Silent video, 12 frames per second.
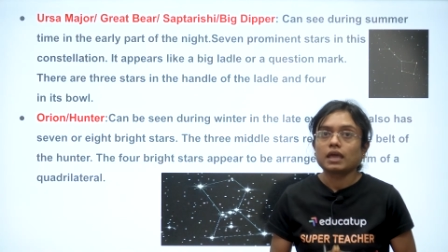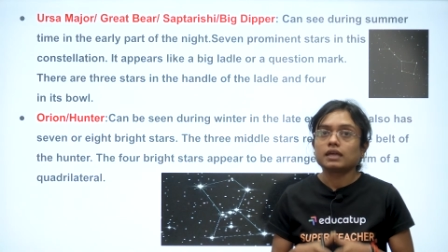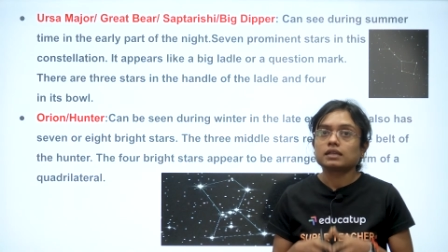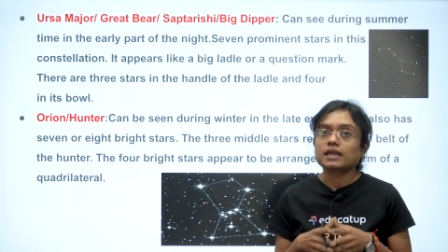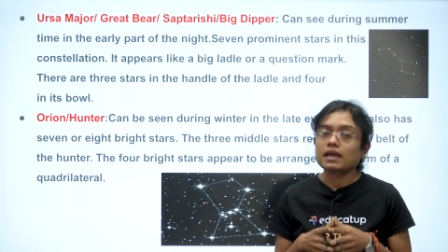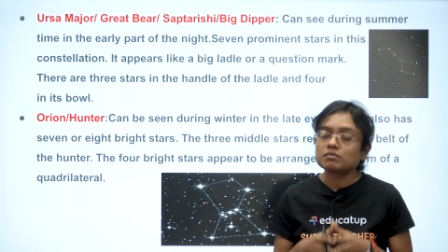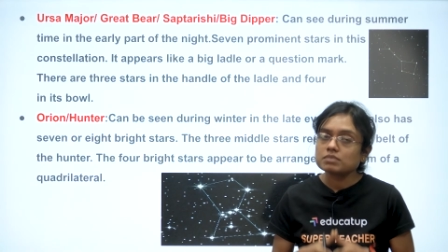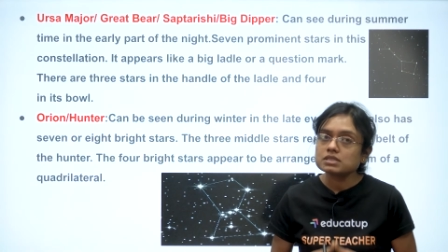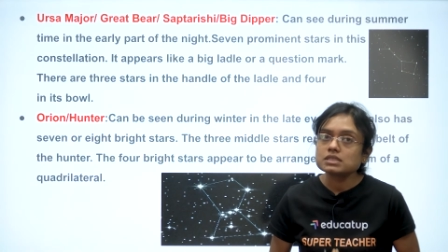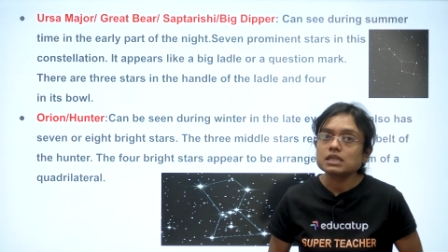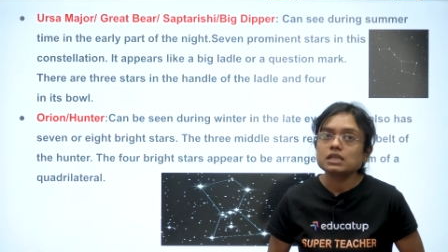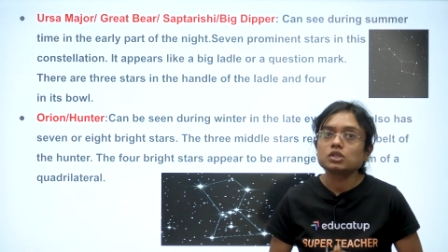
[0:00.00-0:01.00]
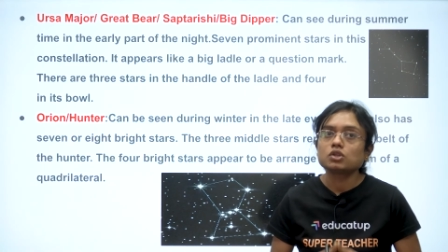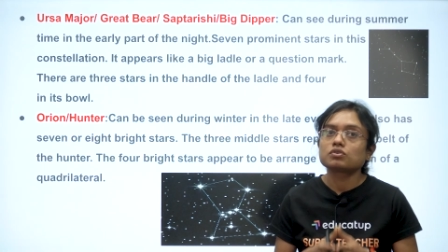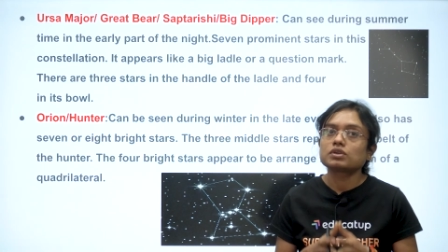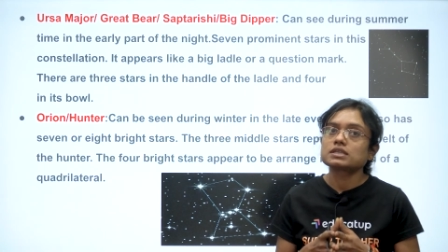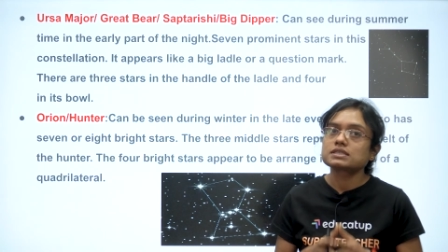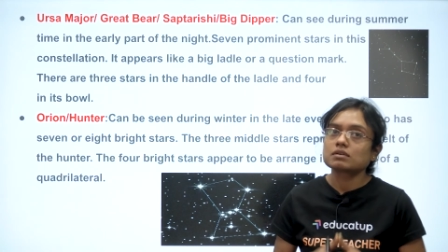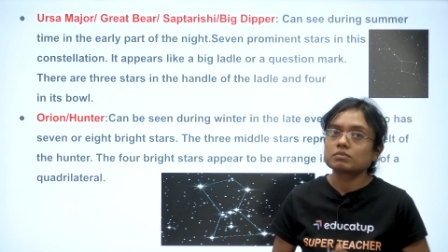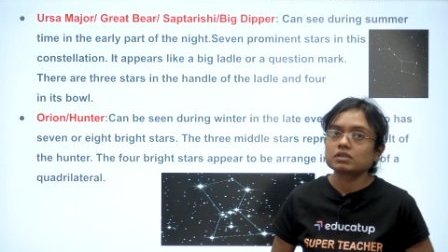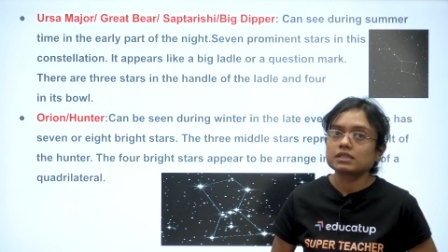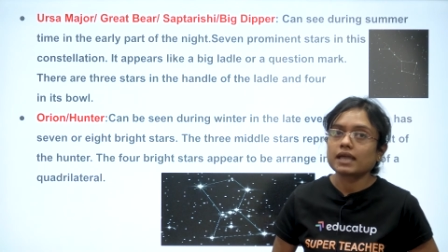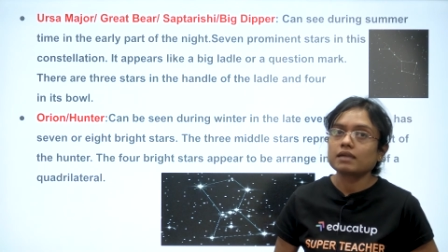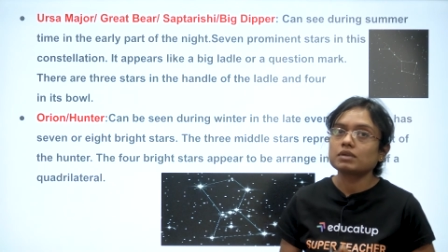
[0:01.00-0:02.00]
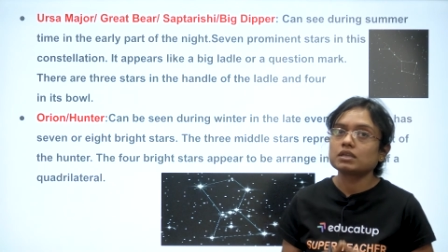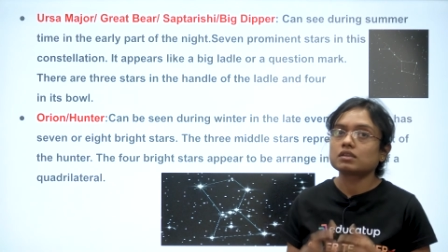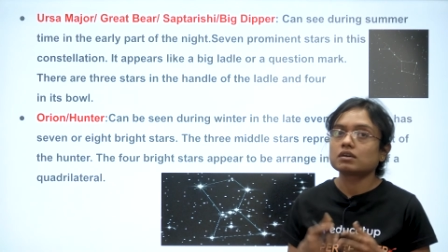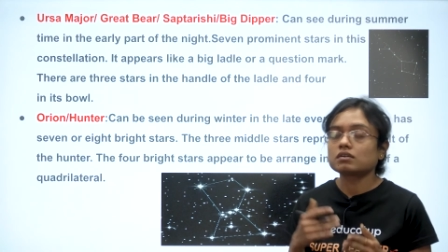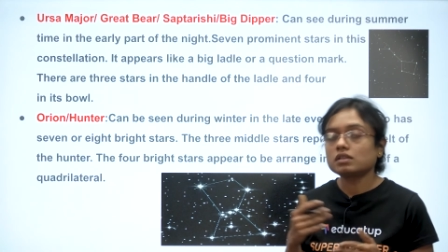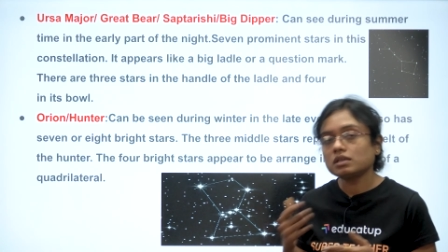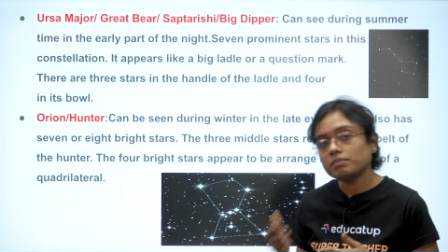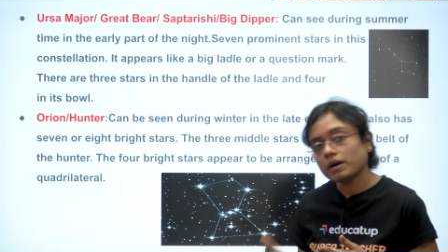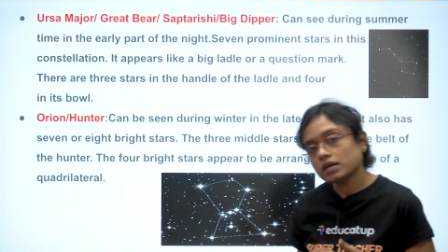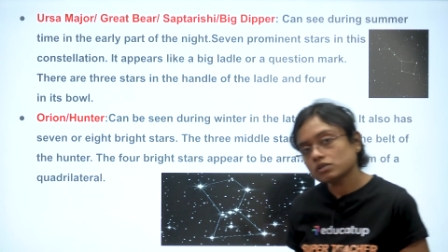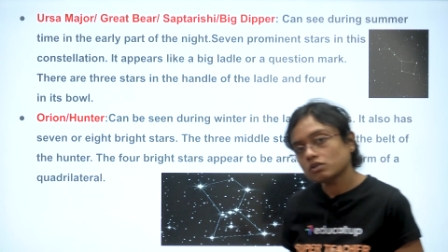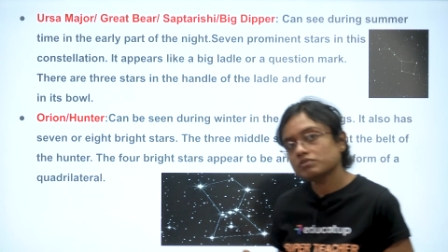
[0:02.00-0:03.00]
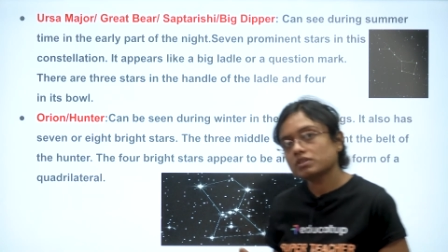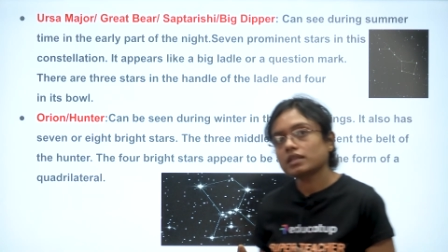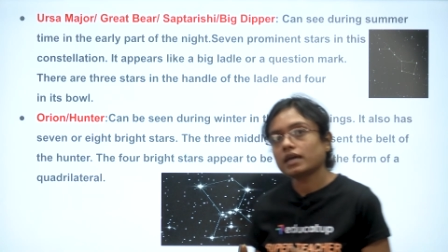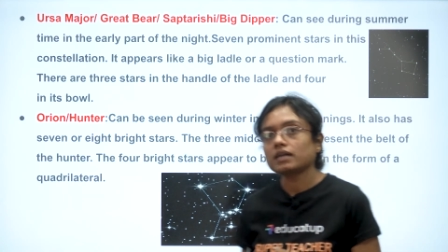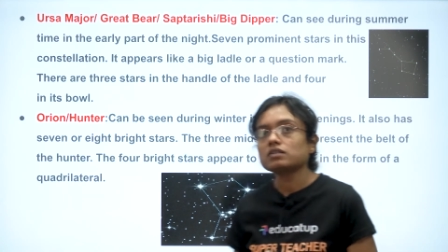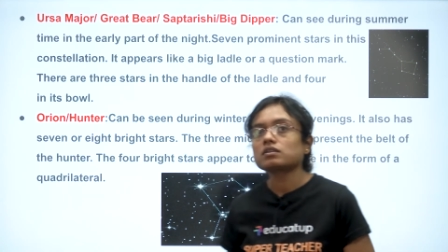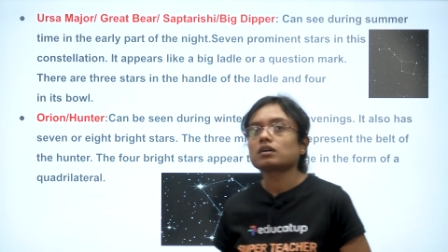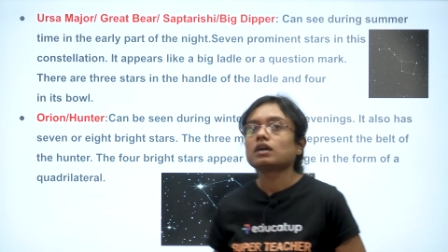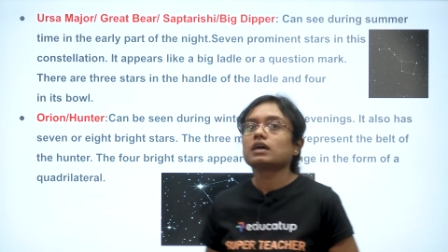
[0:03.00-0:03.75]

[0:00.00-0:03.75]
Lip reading: It can be seen during summertime in the early part of the night.